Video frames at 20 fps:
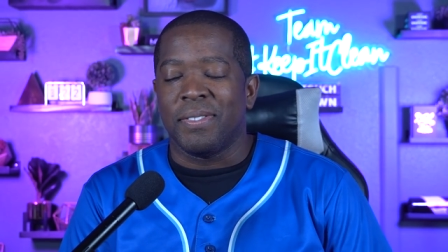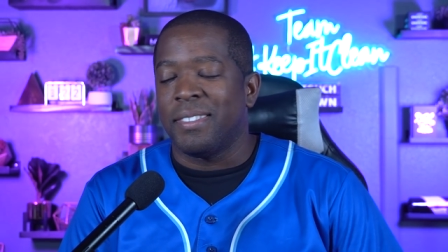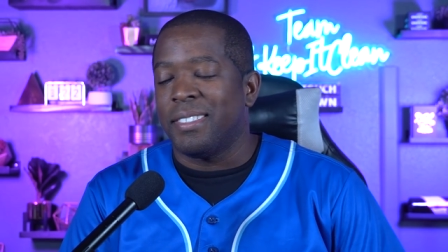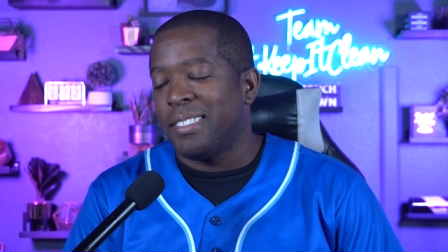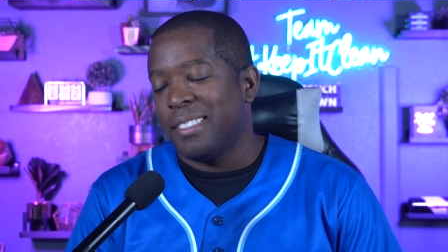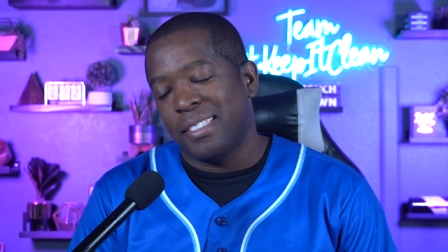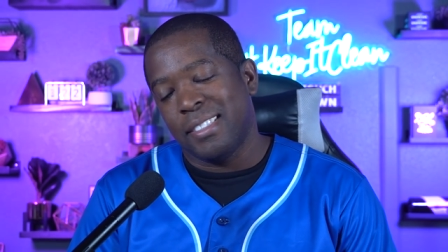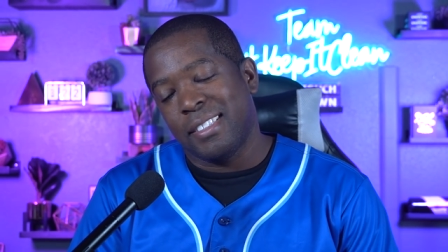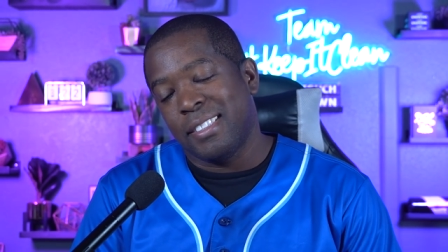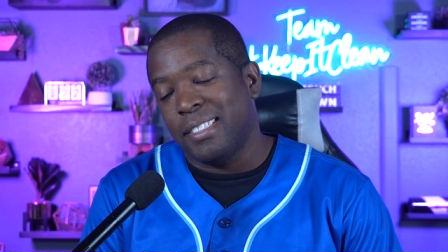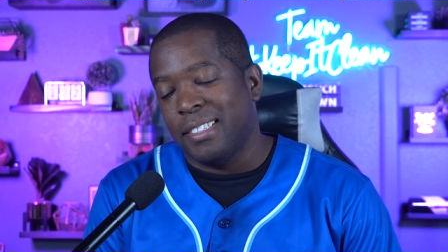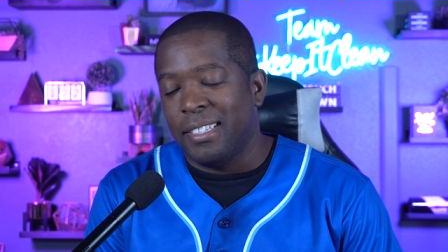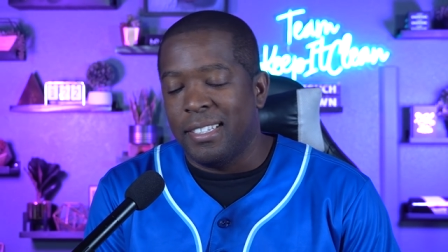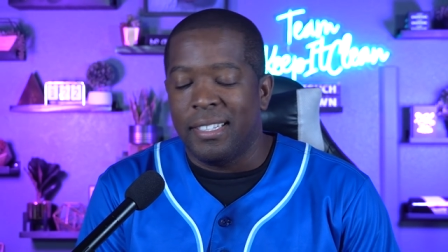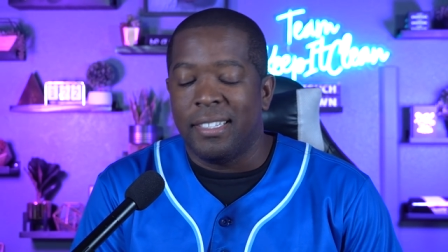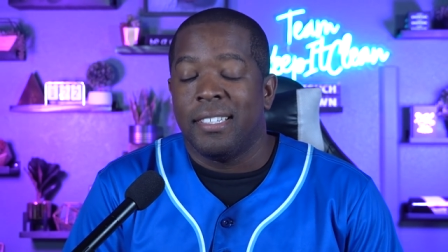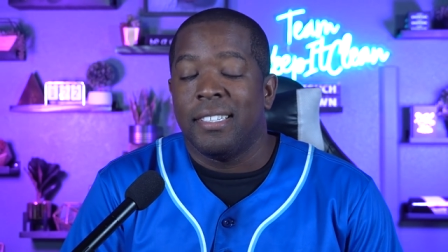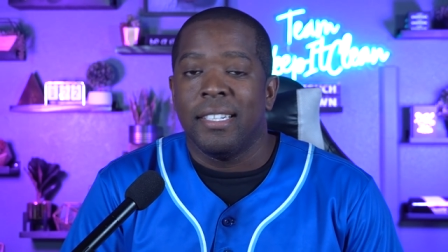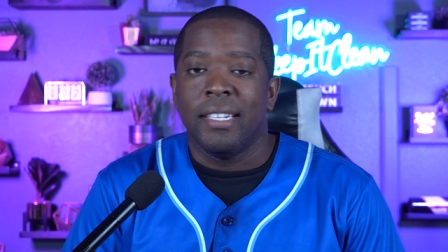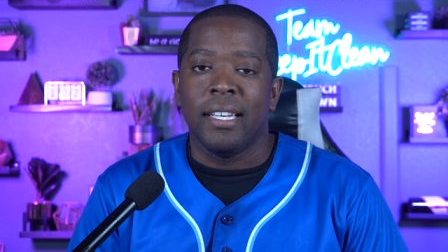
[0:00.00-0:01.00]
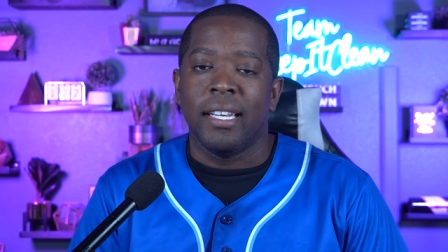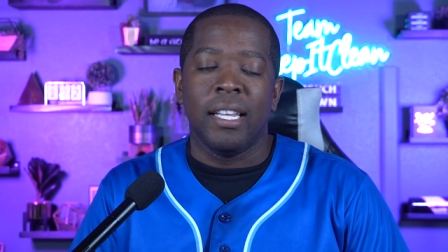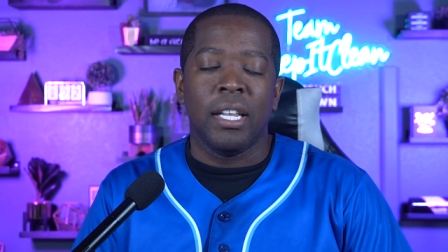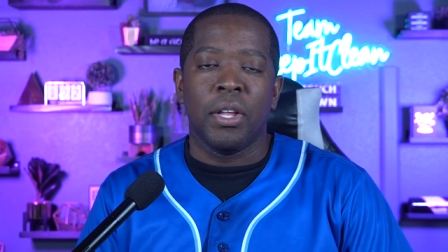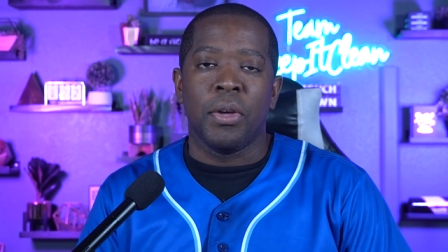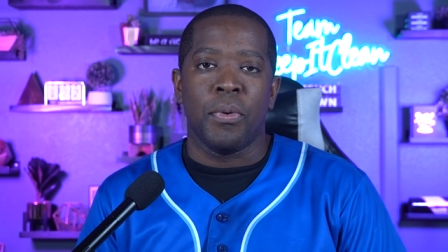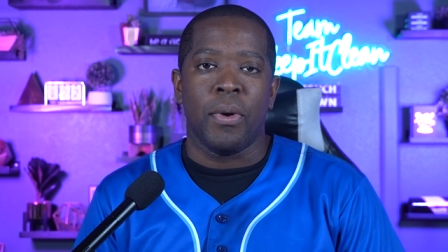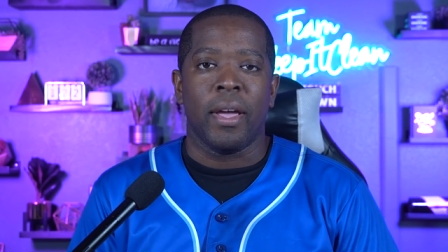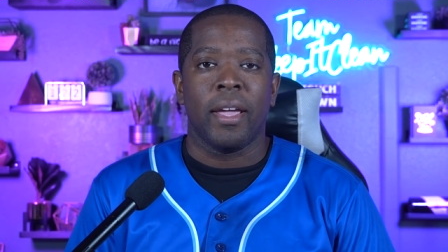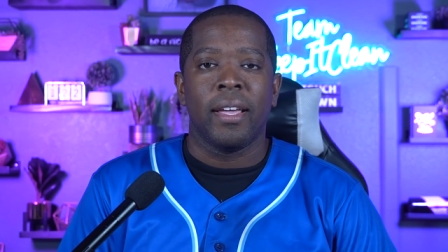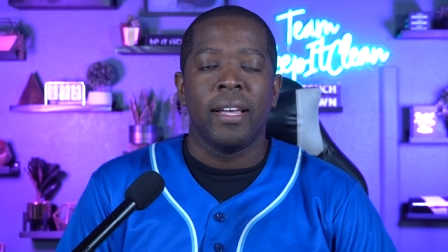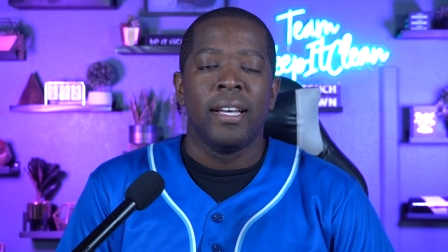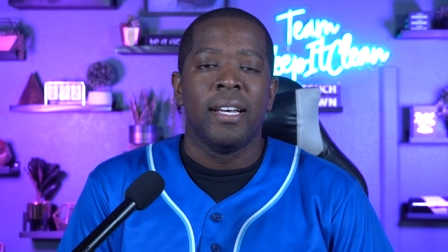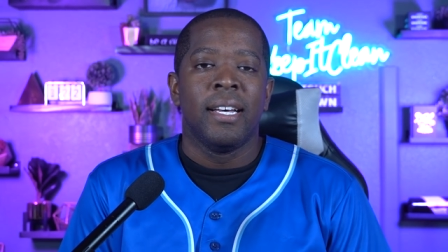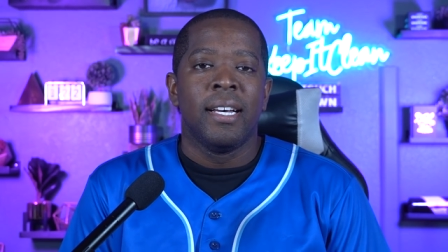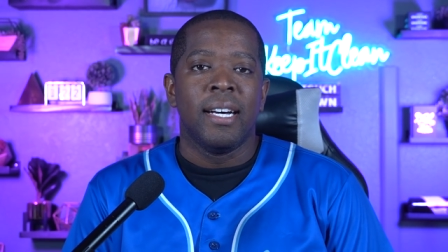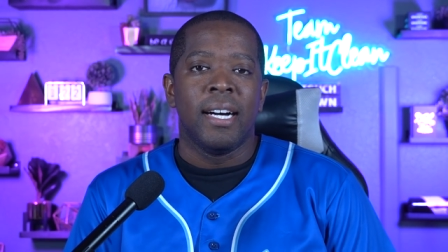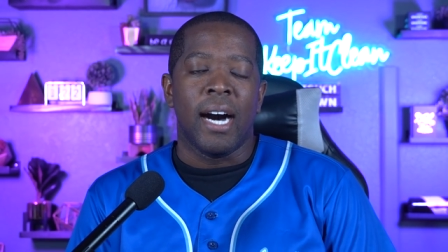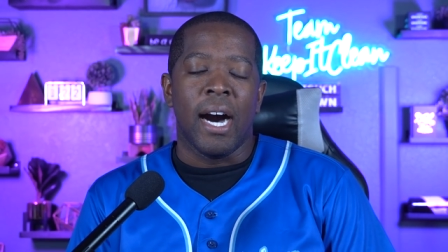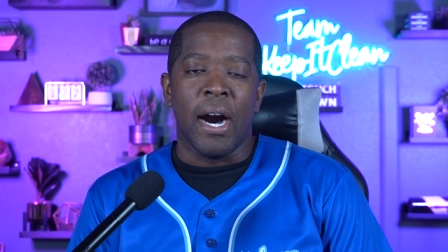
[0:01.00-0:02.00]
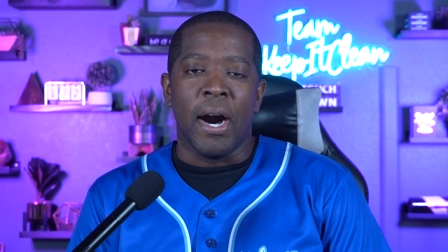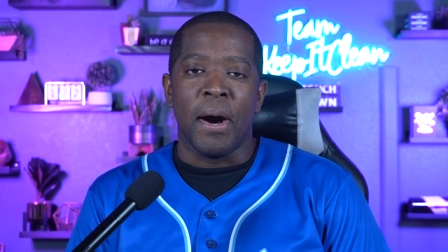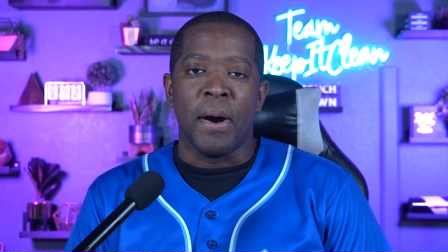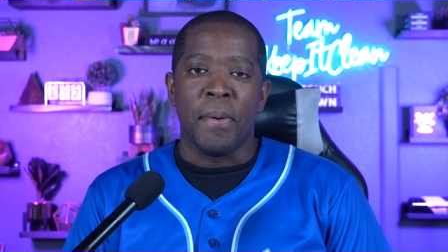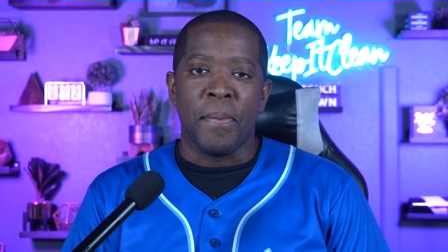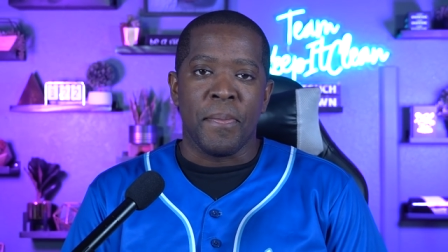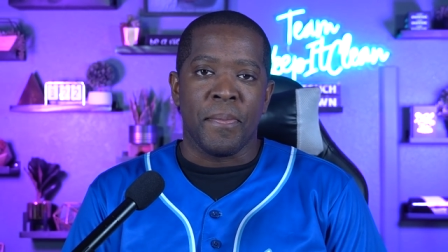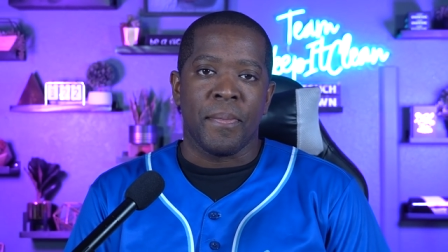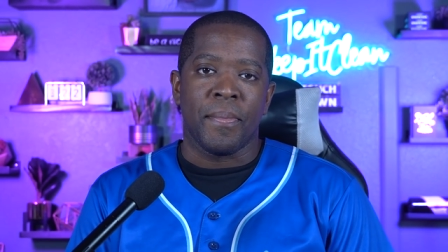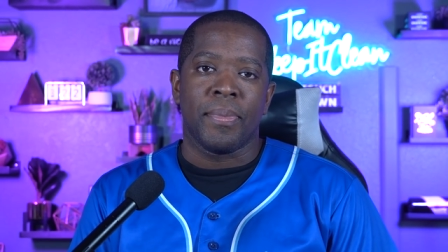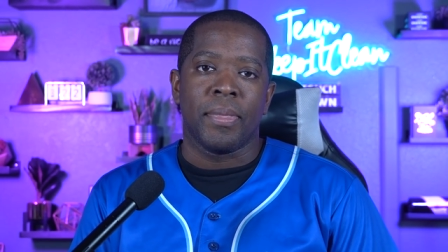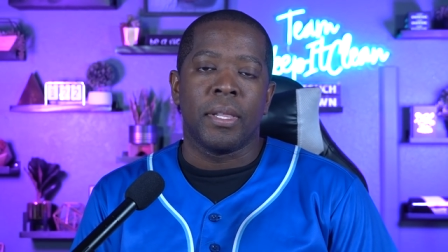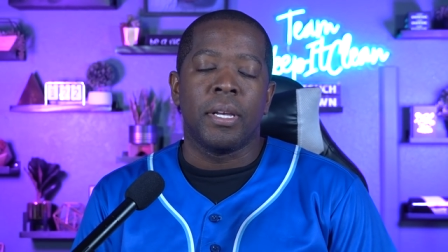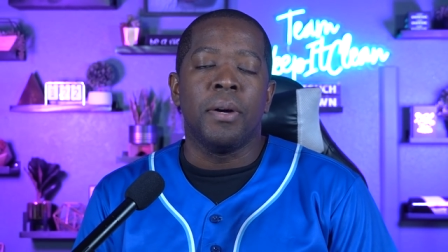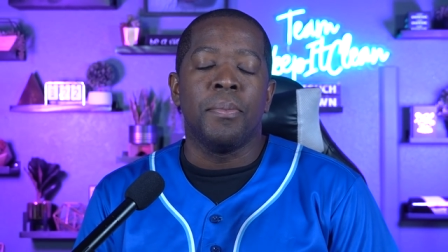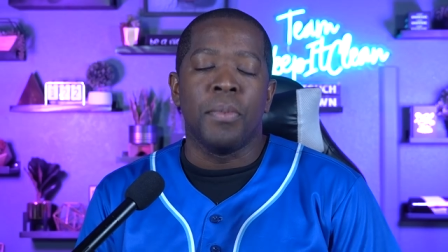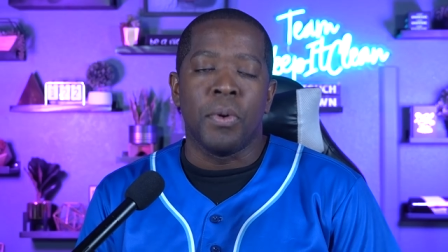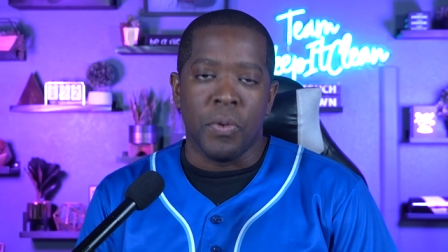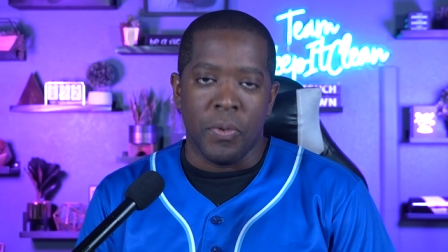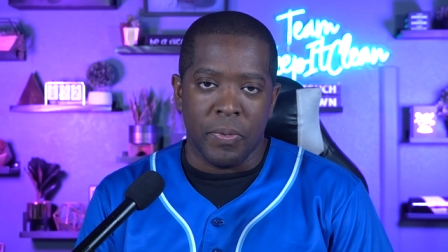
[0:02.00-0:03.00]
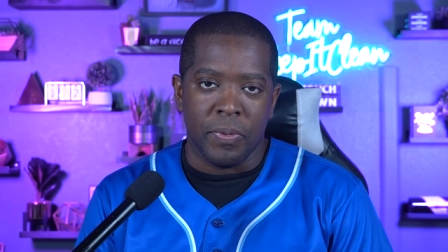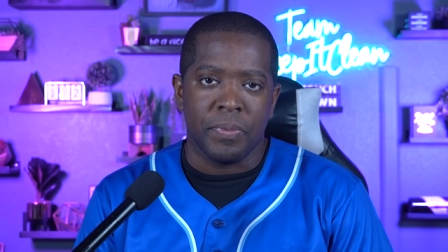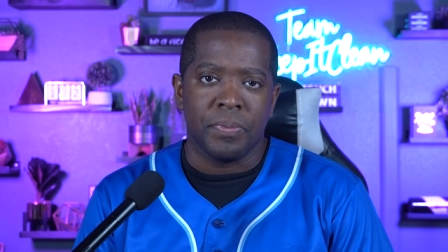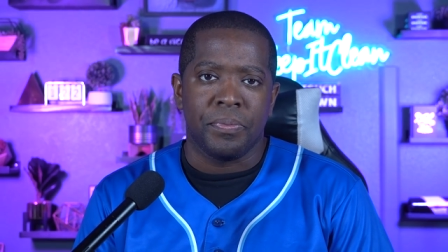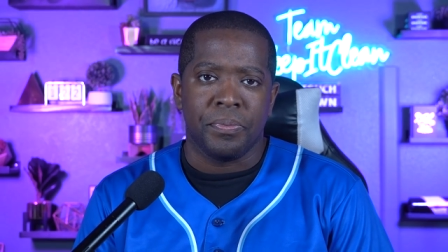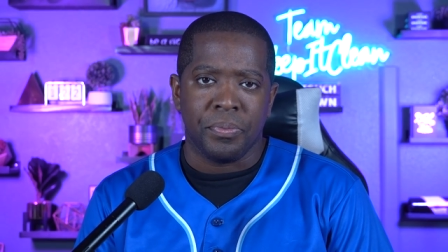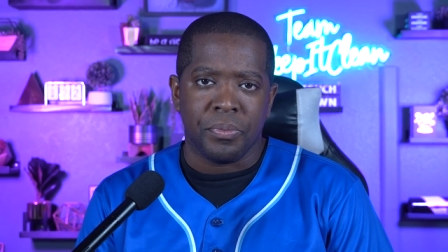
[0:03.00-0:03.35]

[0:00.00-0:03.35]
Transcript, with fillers: Yeah. Anyway, good move.